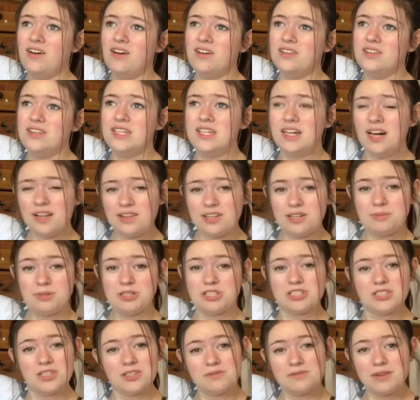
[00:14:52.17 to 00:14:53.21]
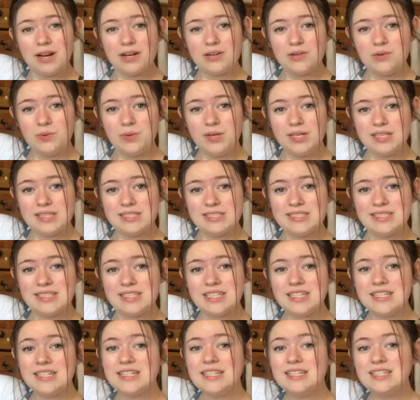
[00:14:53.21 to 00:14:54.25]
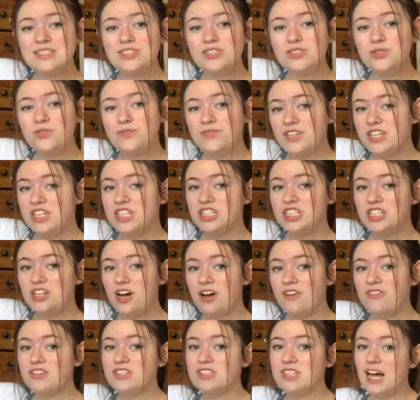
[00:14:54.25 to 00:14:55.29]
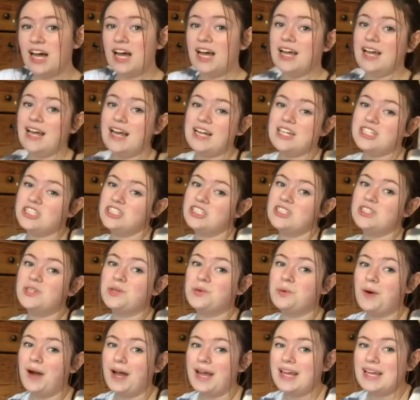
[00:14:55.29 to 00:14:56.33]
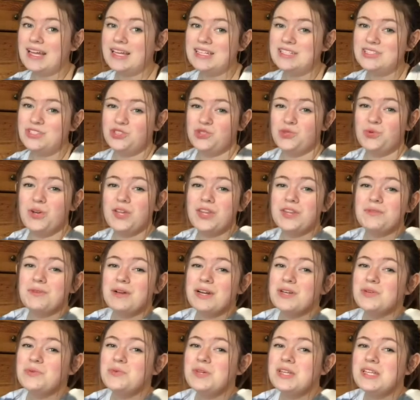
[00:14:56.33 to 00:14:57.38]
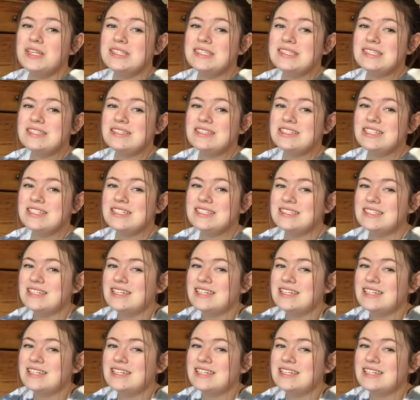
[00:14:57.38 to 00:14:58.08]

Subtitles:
the other books in the Red Queen series to finish it off because I actually quite enjoy the Red Queen series.